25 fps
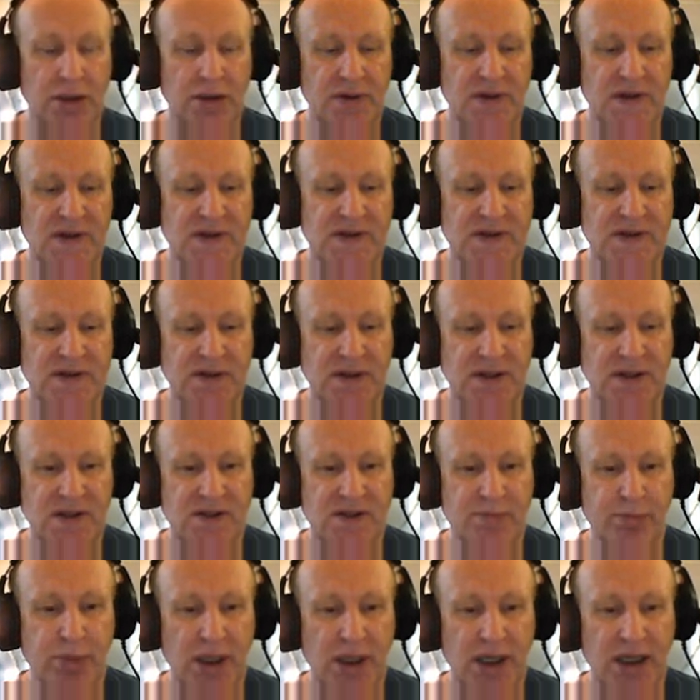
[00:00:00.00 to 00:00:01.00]
This
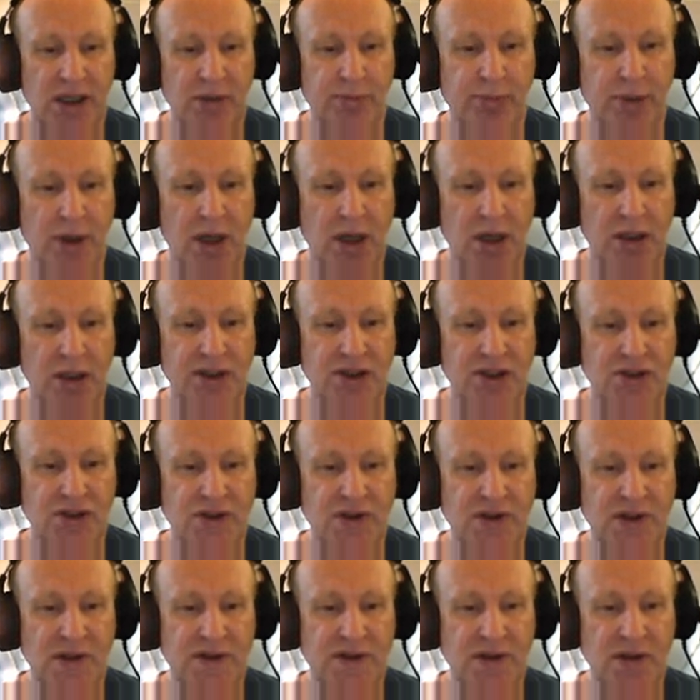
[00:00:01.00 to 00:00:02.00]
black pawn is
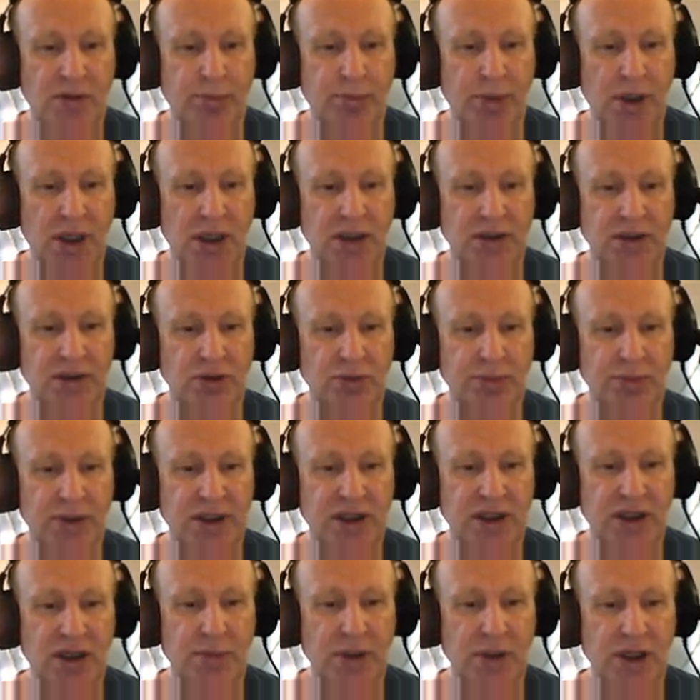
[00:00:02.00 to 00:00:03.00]
just about to
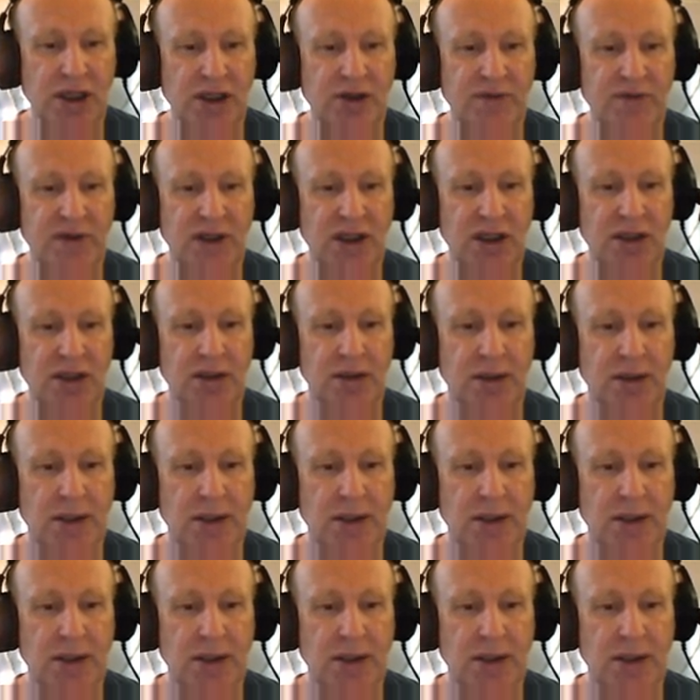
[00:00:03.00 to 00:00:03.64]
become a queen.